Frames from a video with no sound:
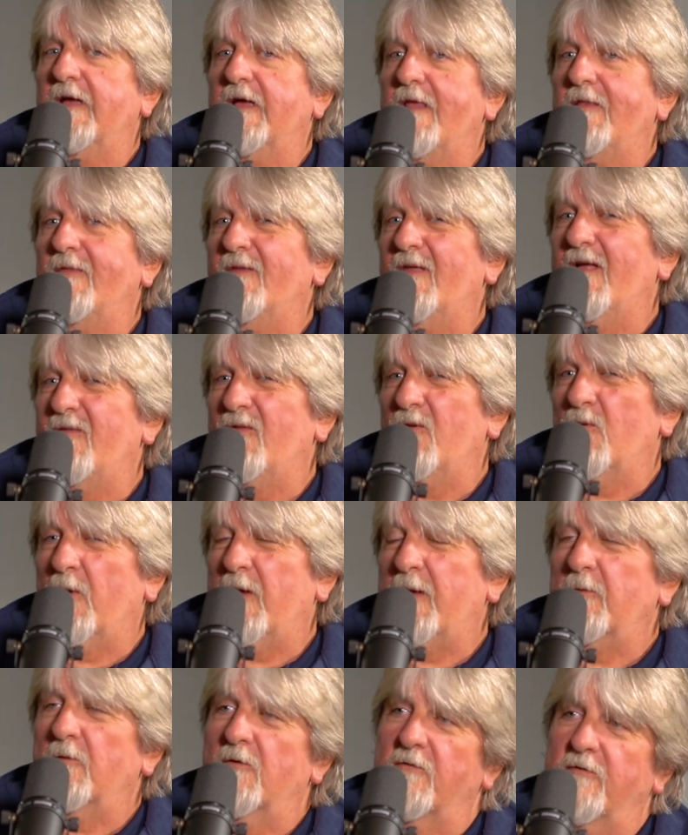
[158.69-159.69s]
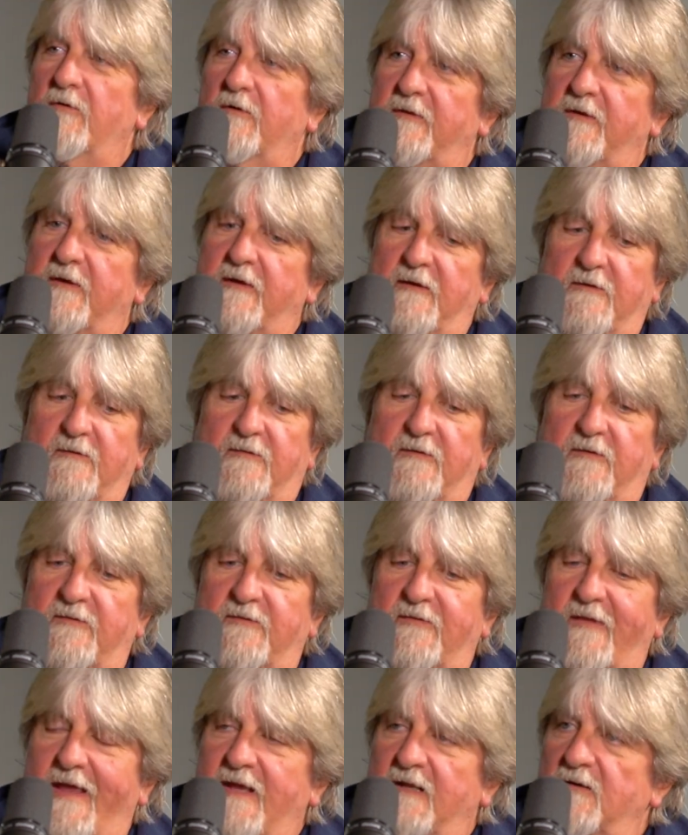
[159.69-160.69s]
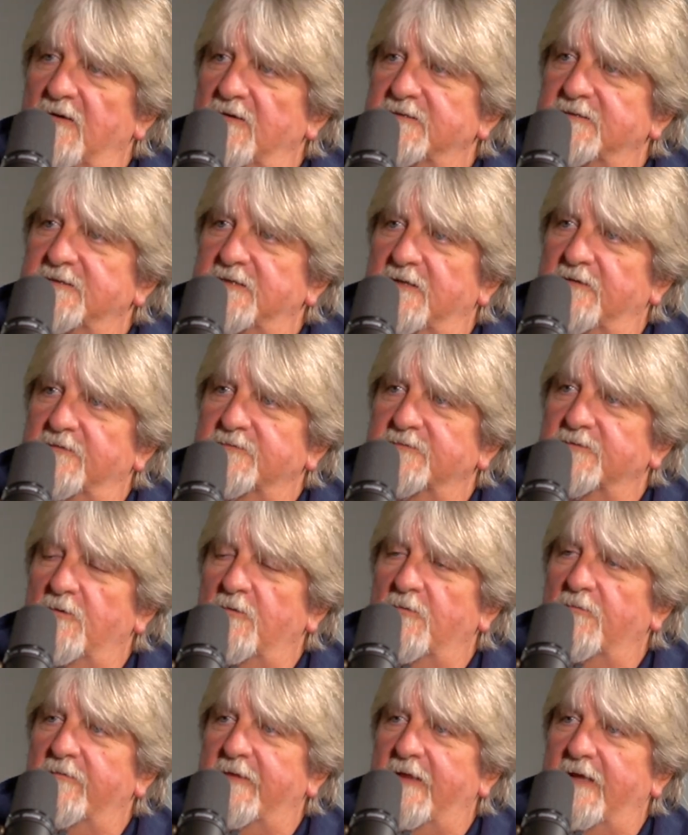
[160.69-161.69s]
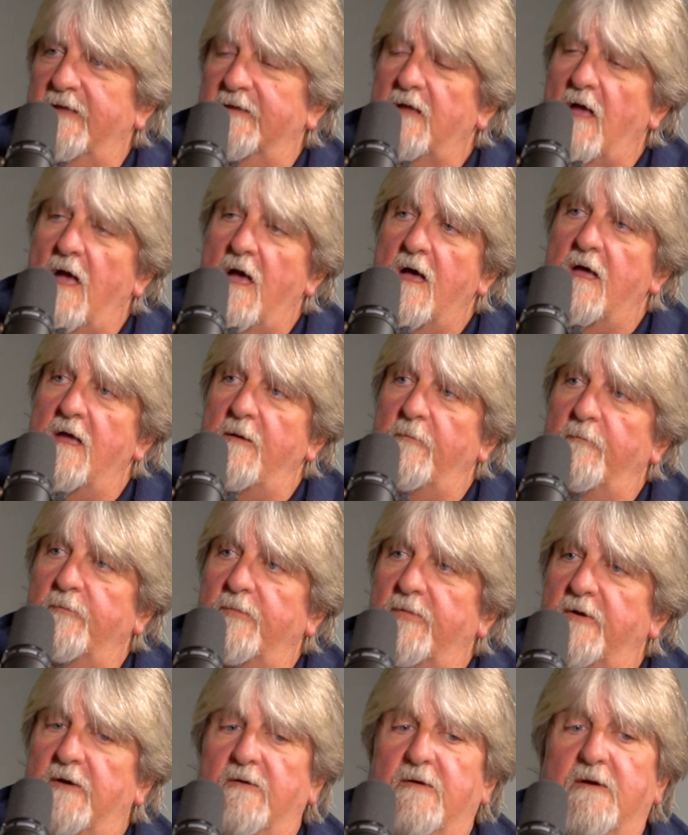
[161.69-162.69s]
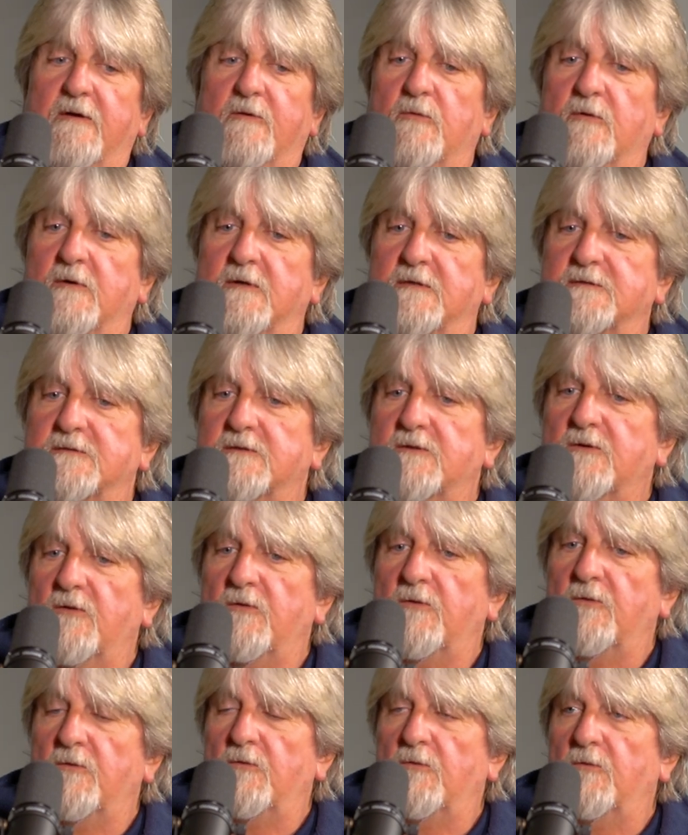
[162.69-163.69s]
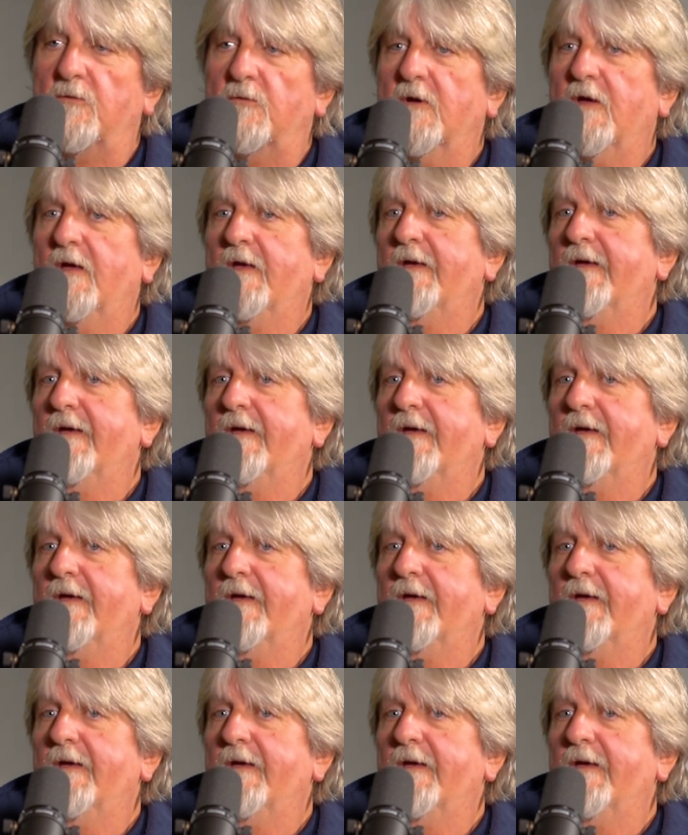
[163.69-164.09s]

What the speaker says: And the way we really sustained ourselves over that time period was to